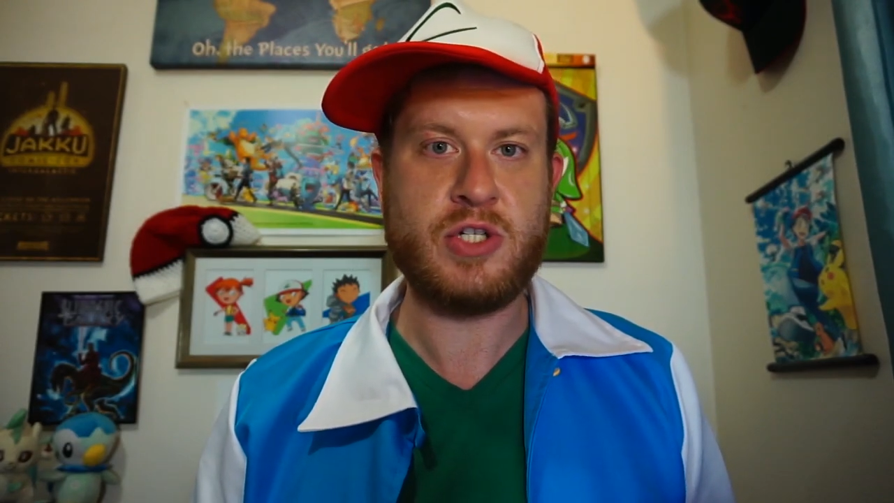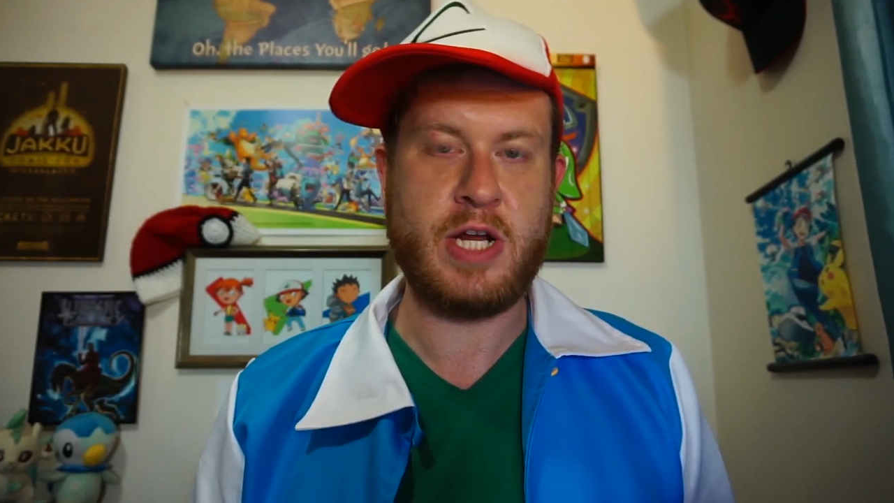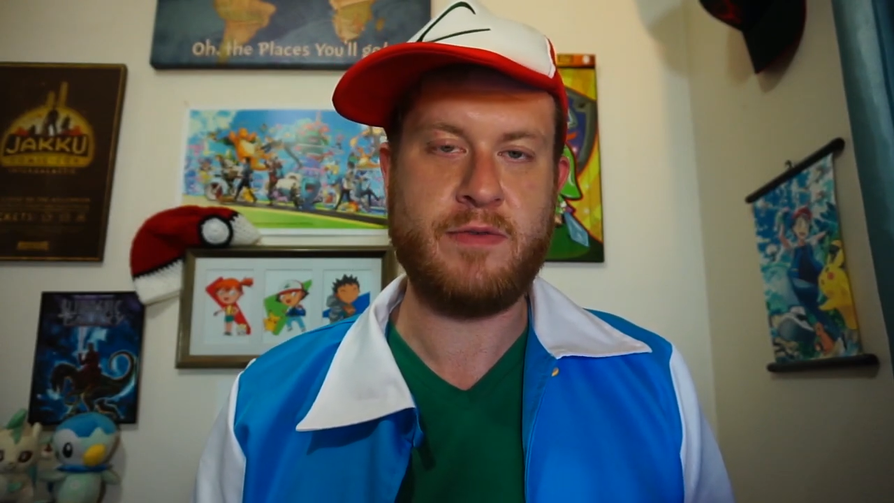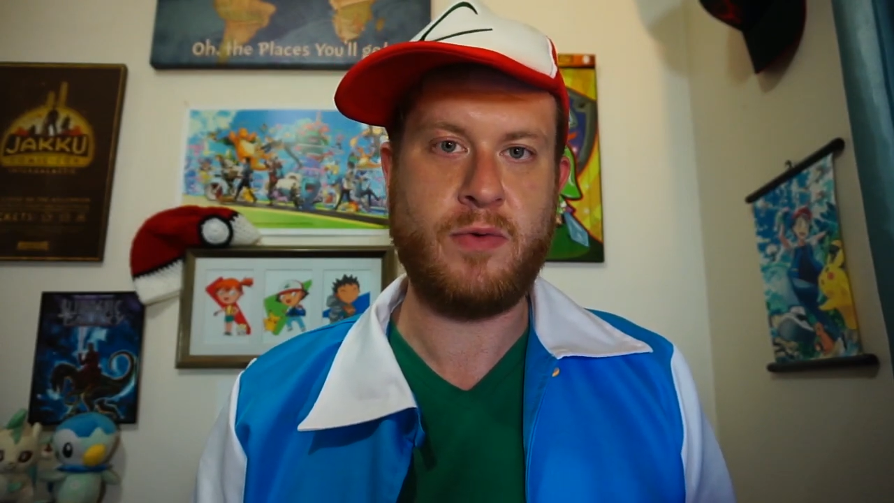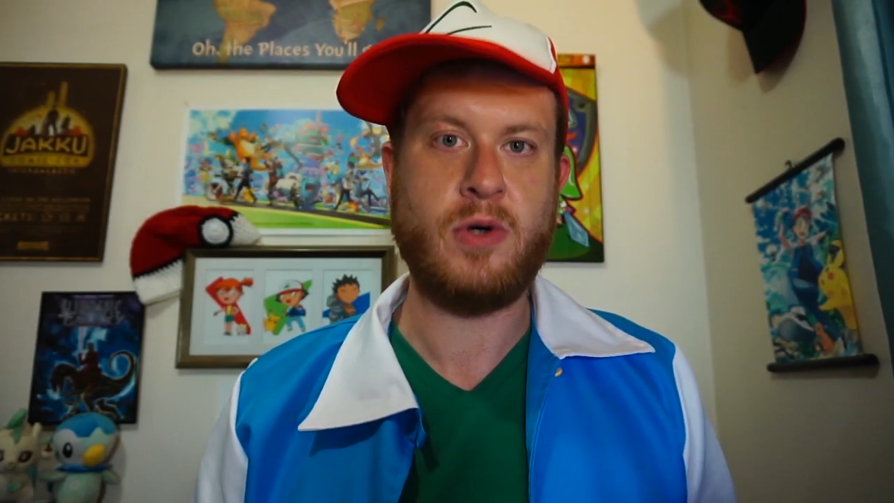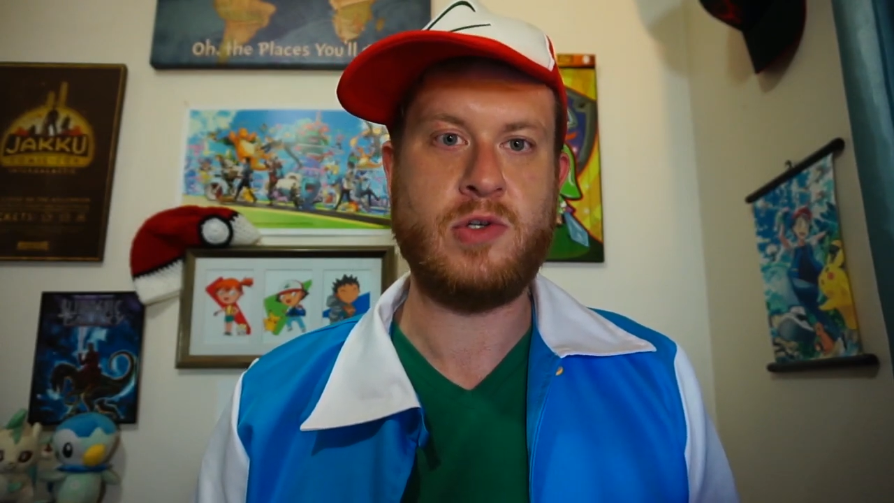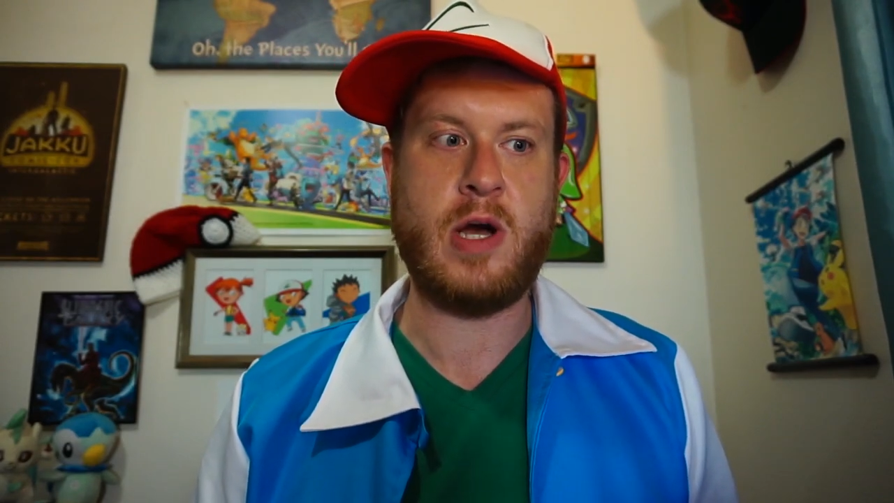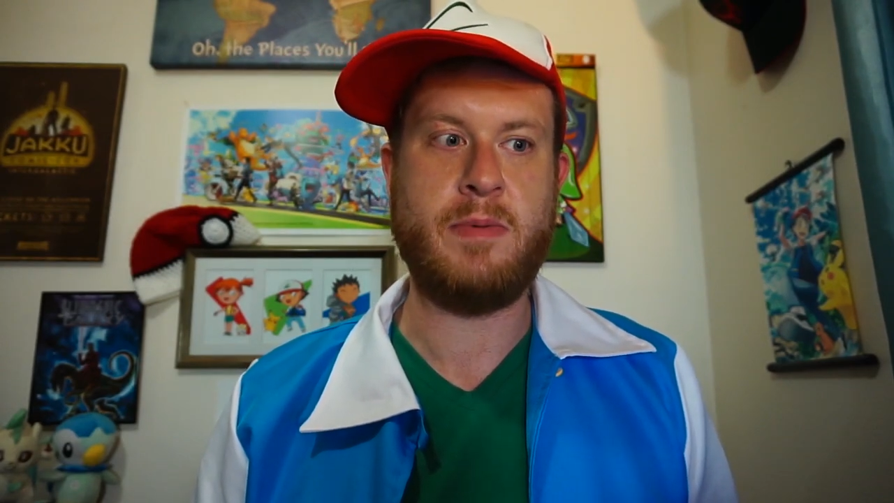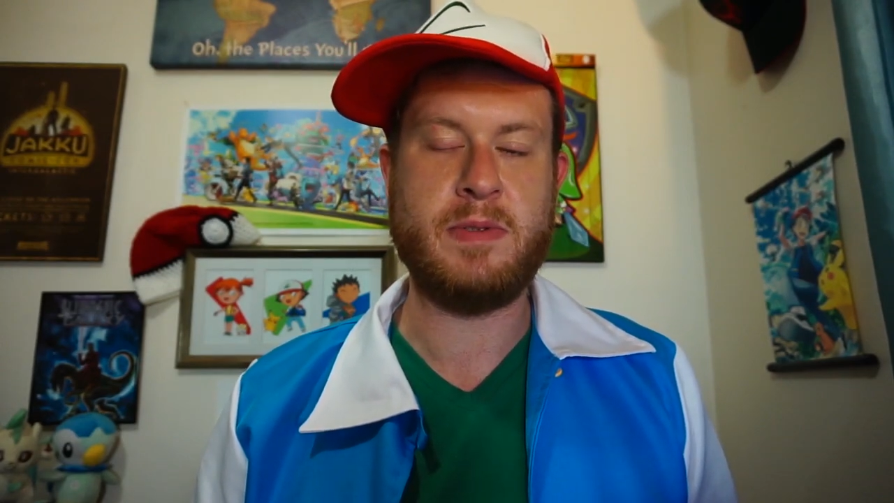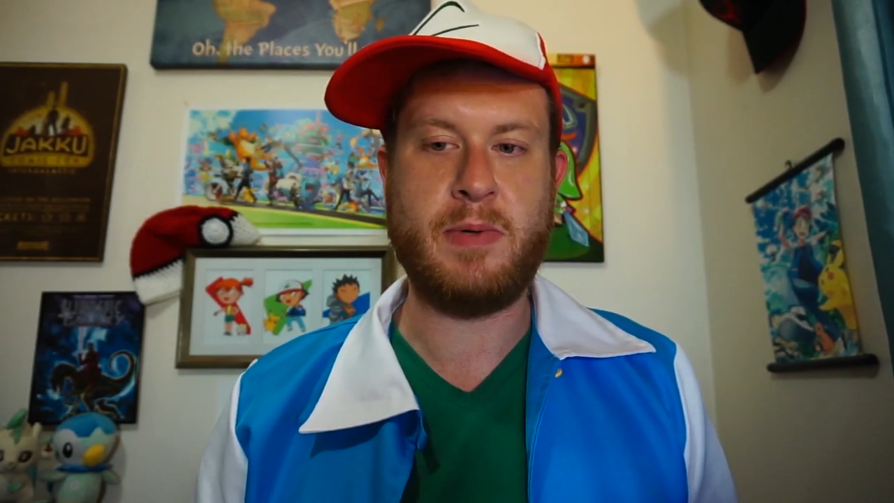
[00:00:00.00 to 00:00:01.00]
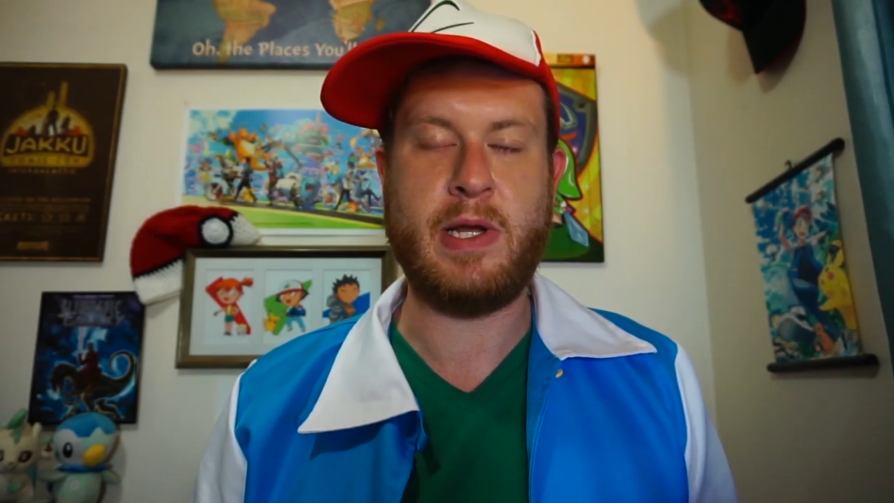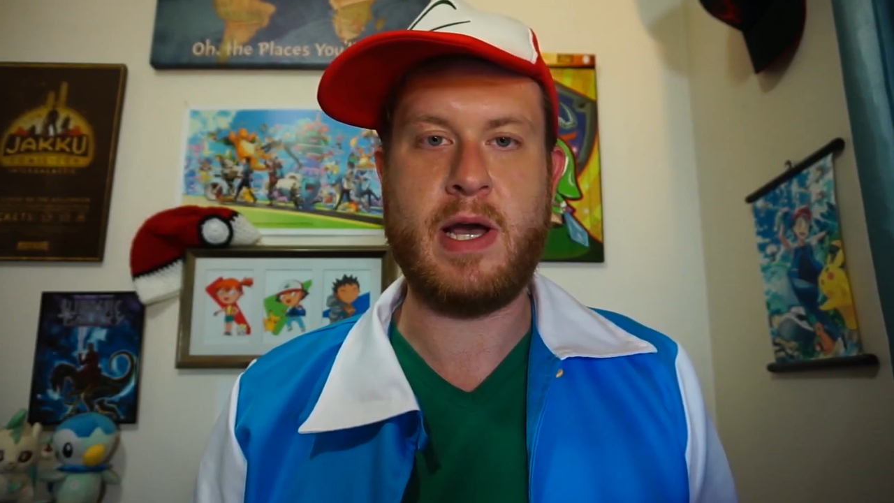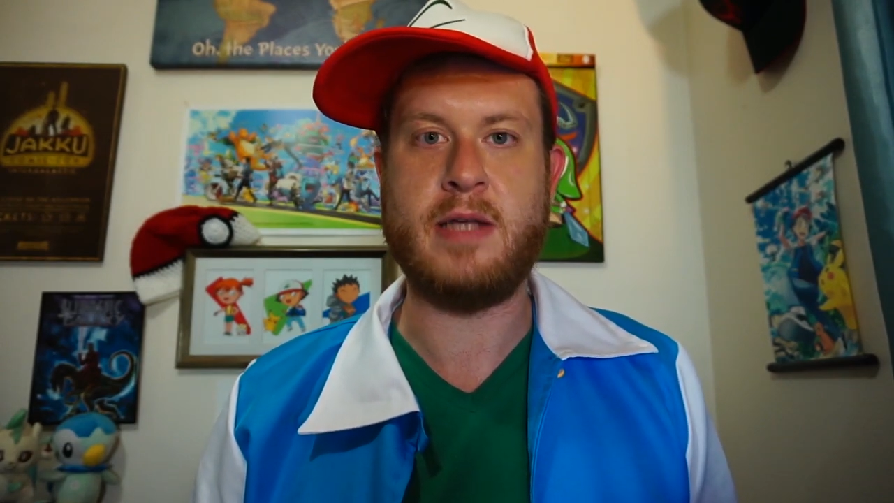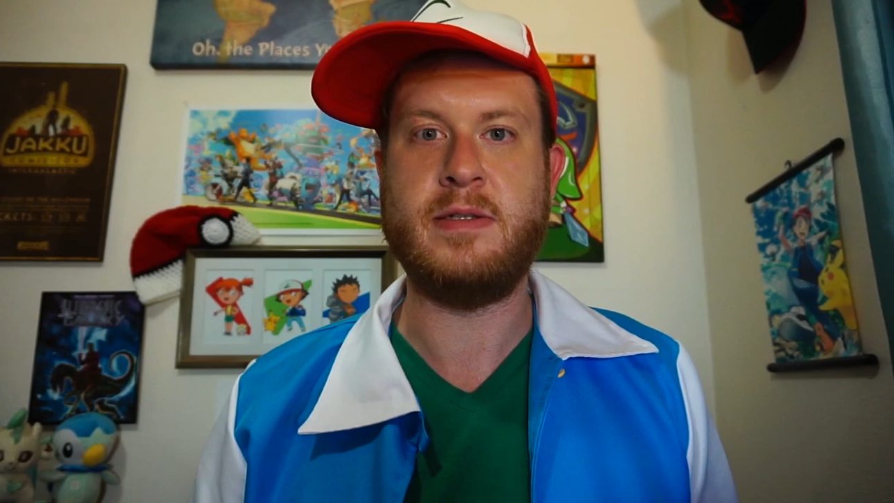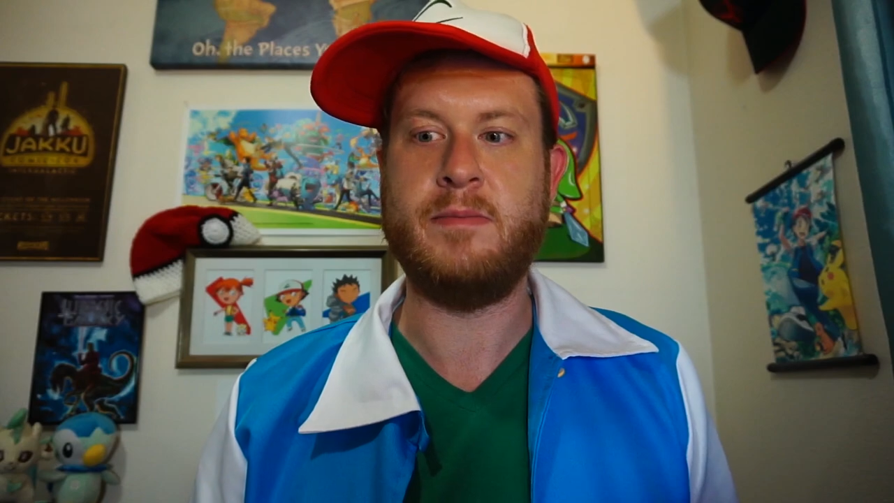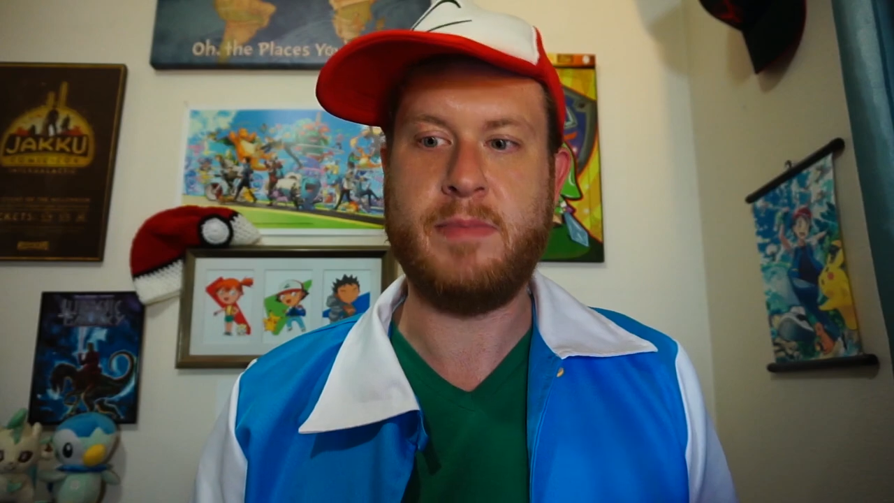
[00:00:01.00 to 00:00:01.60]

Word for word: Gen 4 drop was pretty awesome,